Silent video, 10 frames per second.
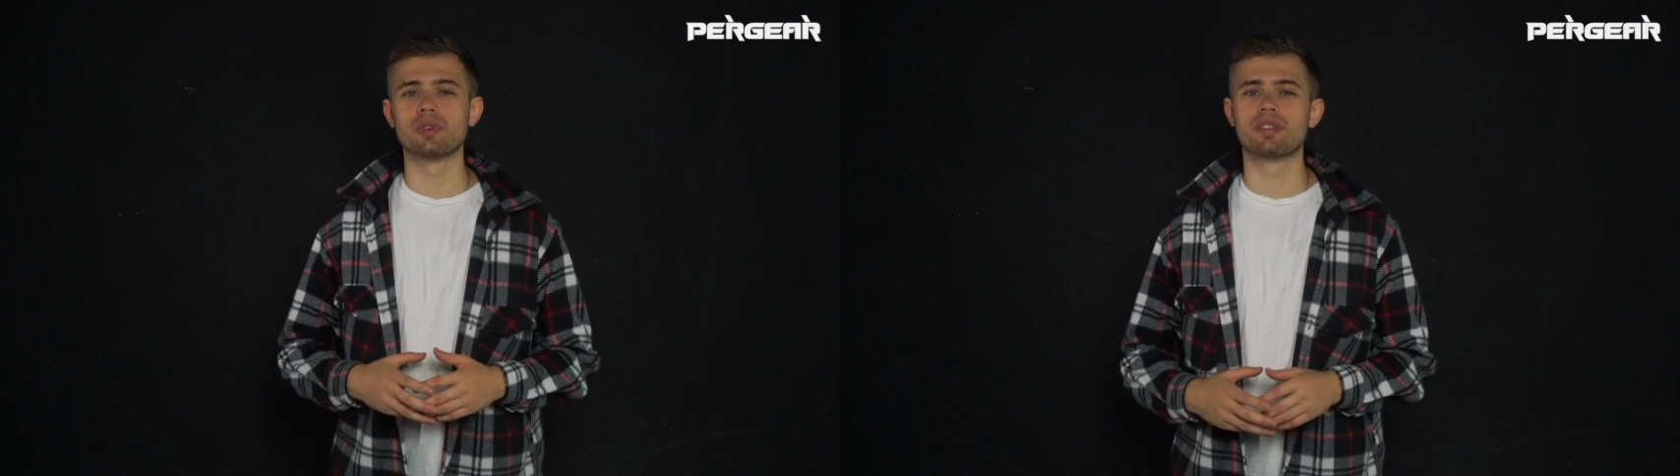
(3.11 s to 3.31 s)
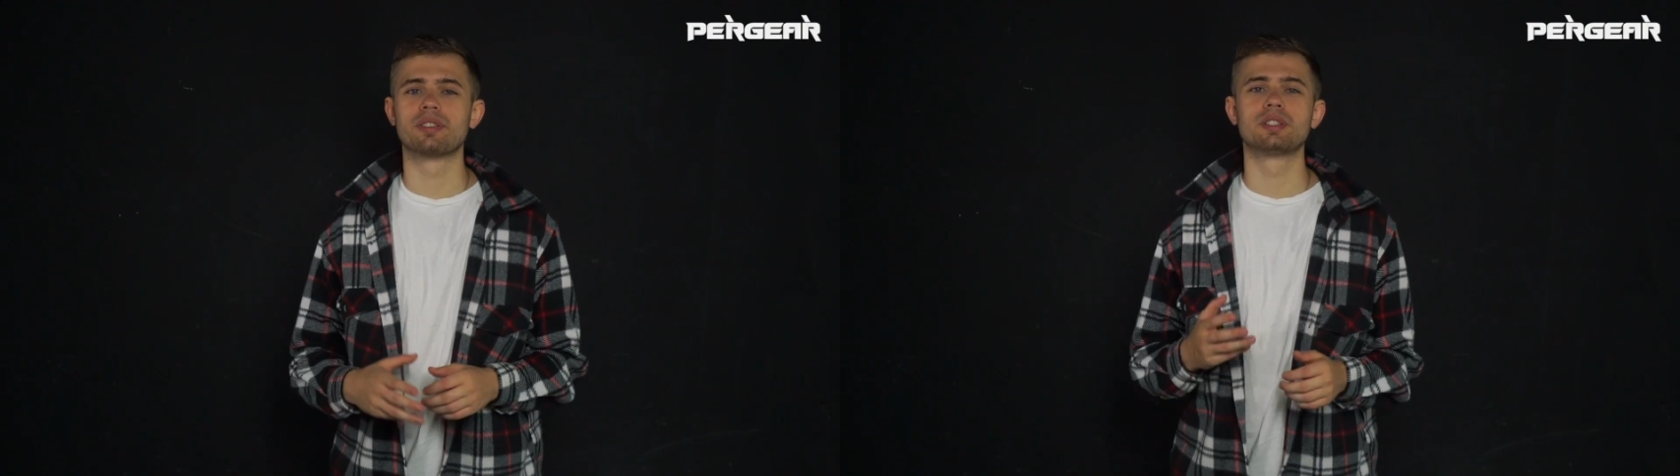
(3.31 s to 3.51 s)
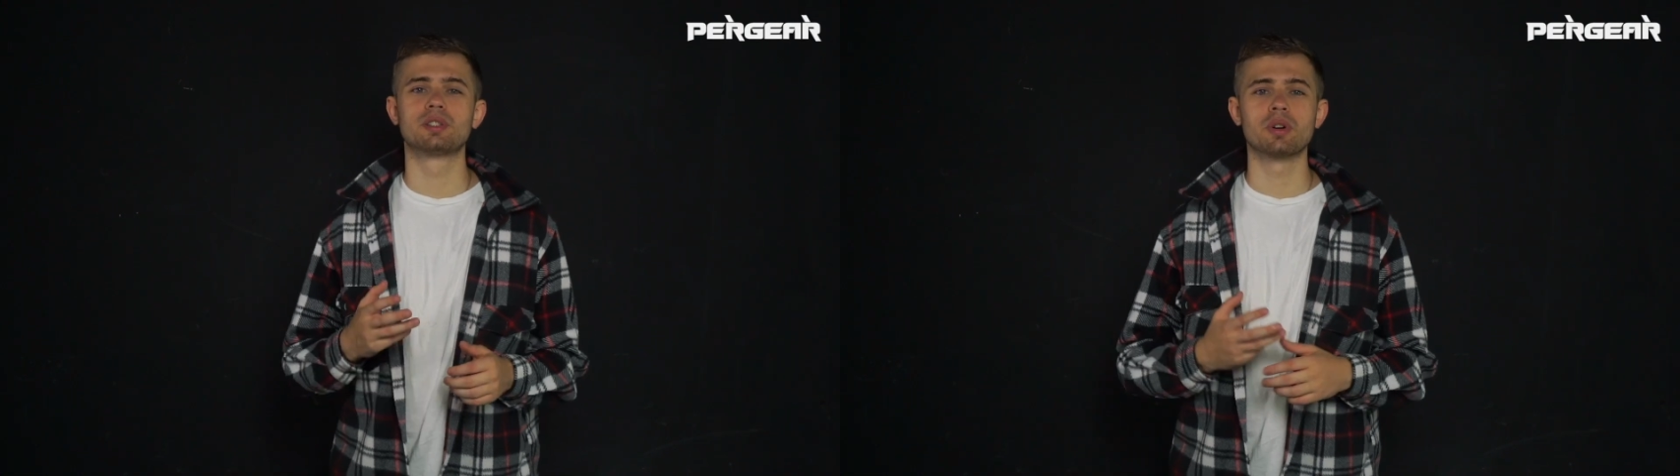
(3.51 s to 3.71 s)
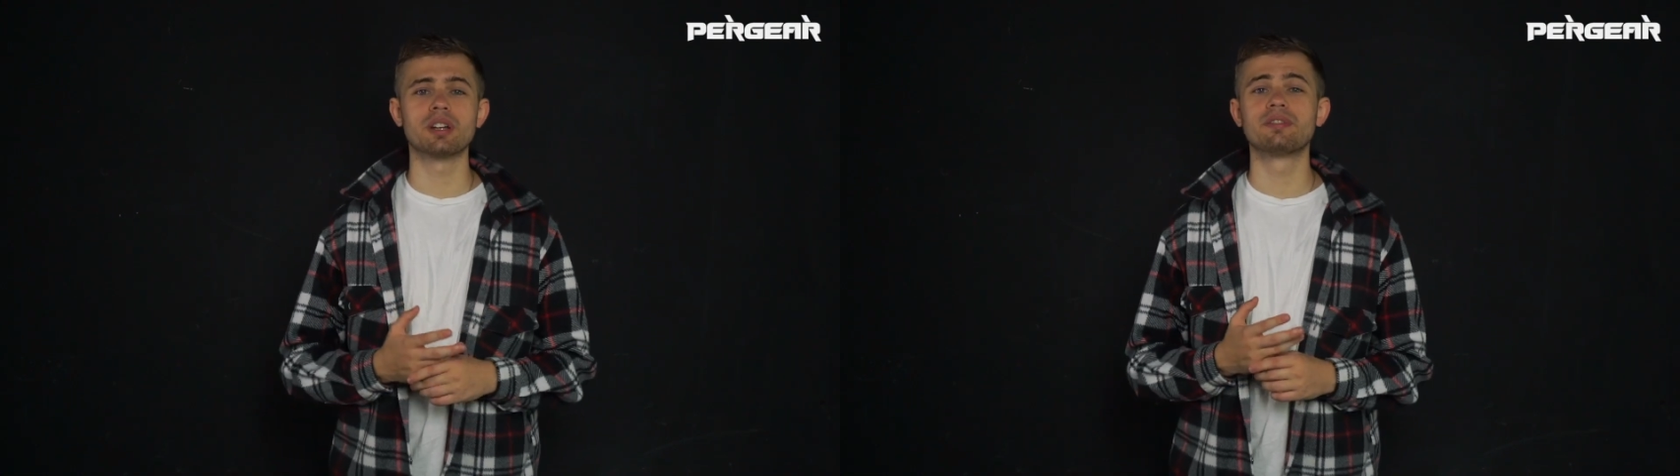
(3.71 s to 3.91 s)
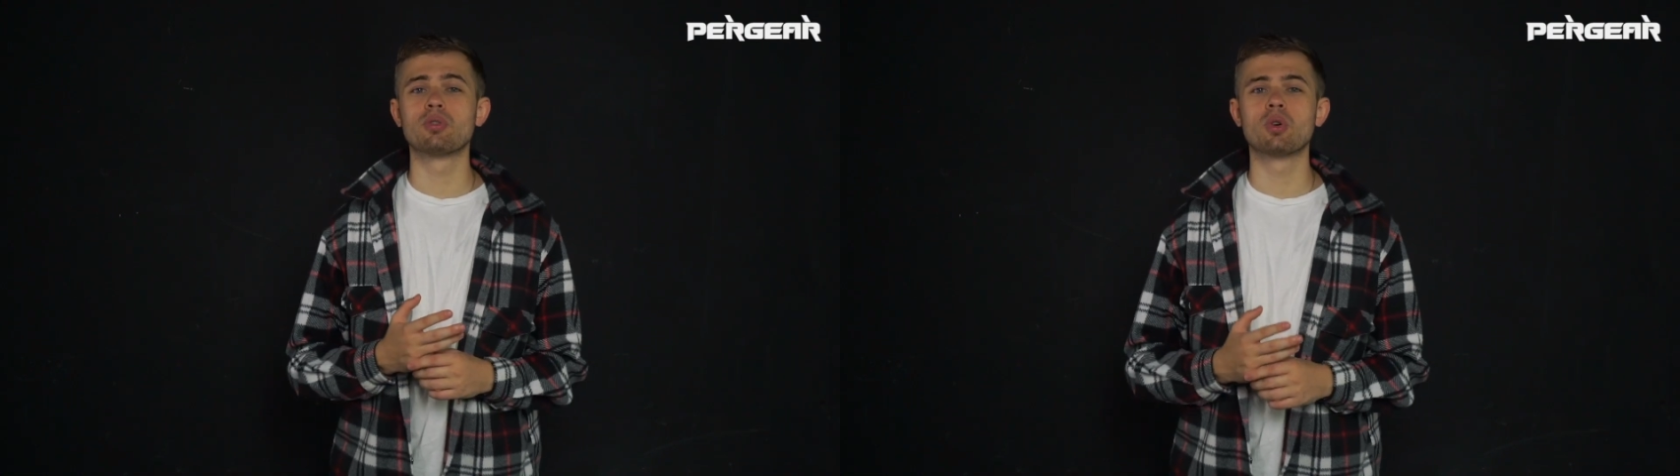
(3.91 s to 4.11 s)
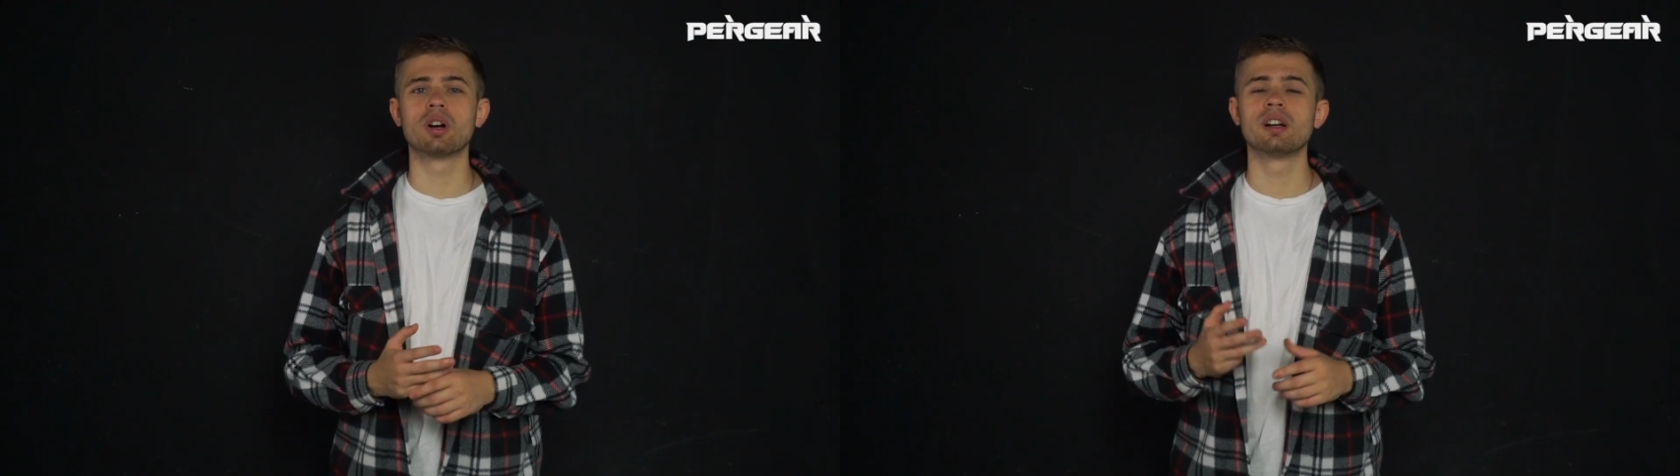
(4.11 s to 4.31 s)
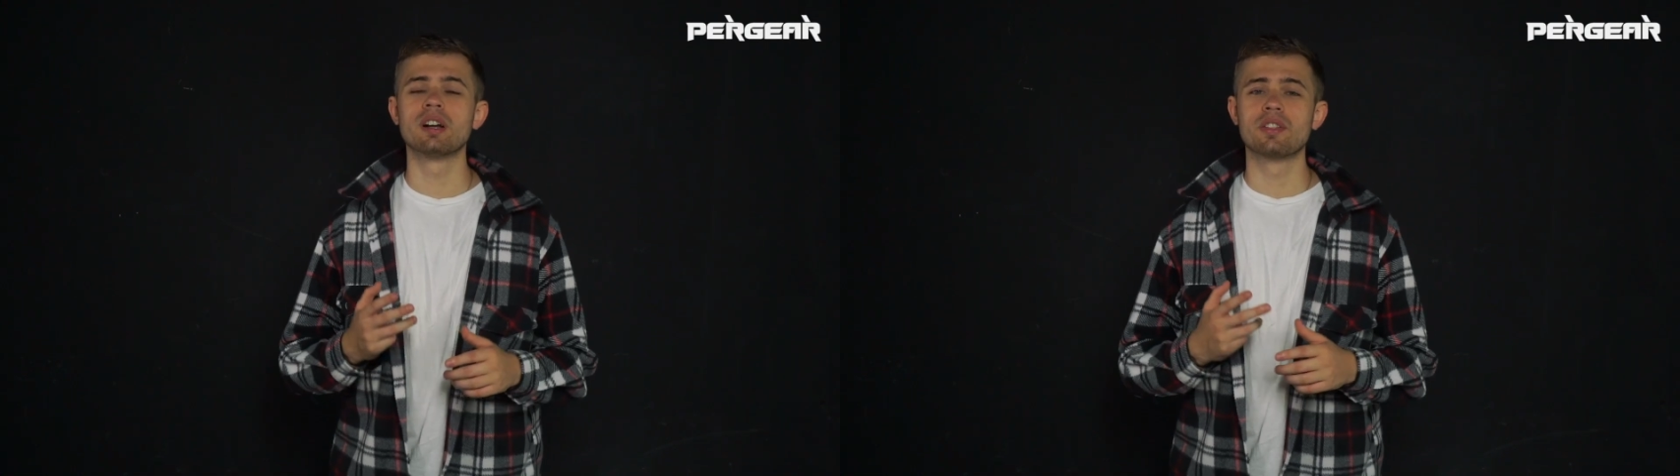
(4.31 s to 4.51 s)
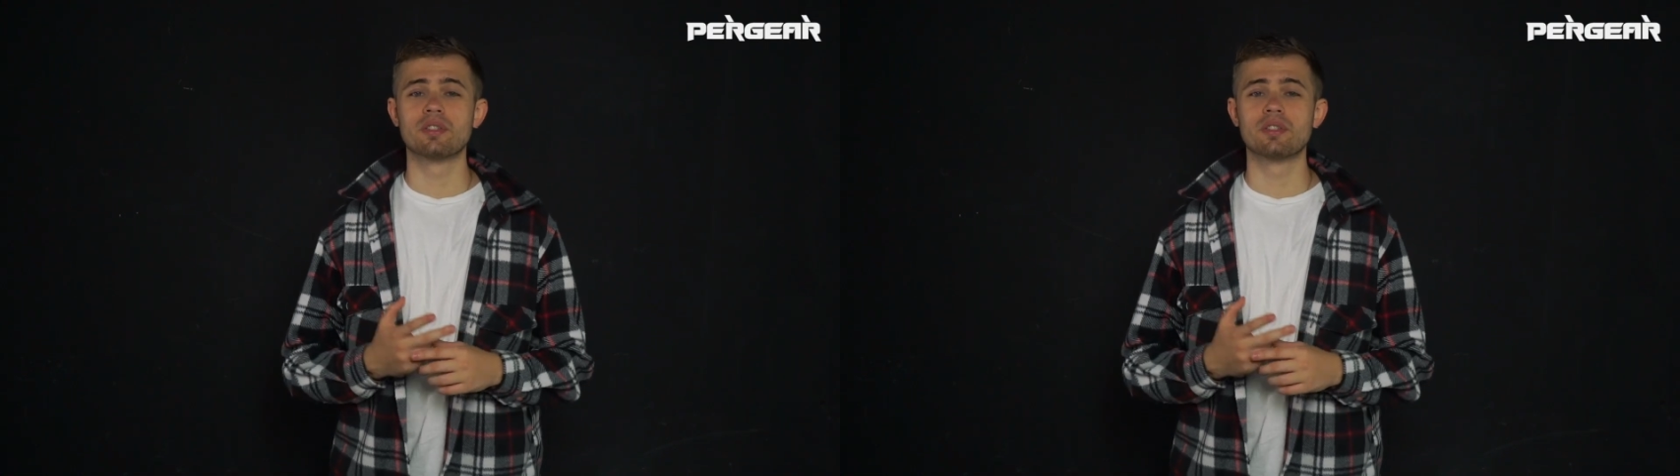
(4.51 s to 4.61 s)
with 24,